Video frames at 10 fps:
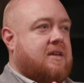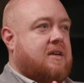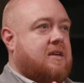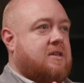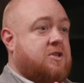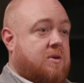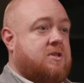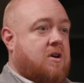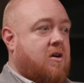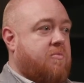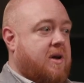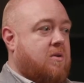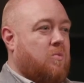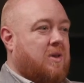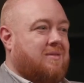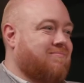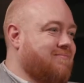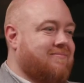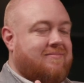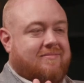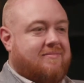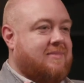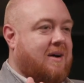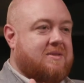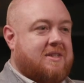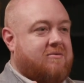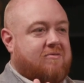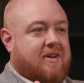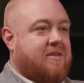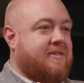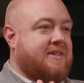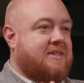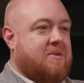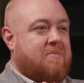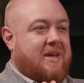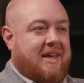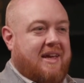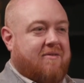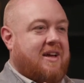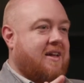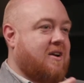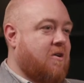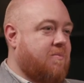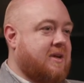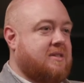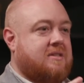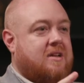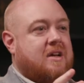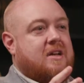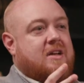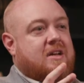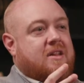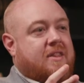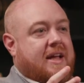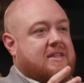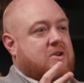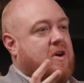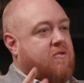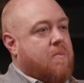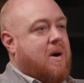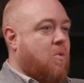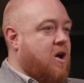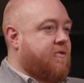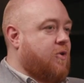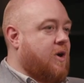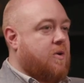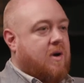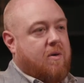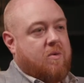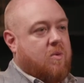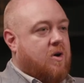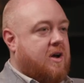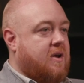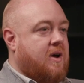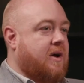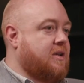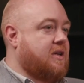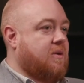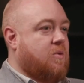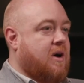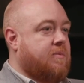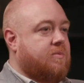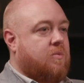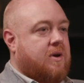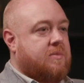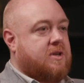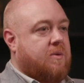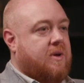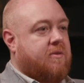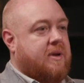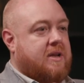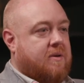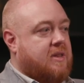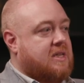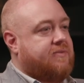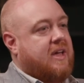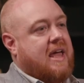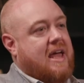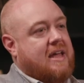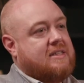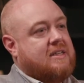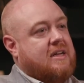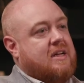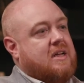that do start off by going, well, how is this relevant to me? I've kind of got my things. I've got my workflow. I know how to work. I know how to do what I'm what I'm doing. I've been doing this for years,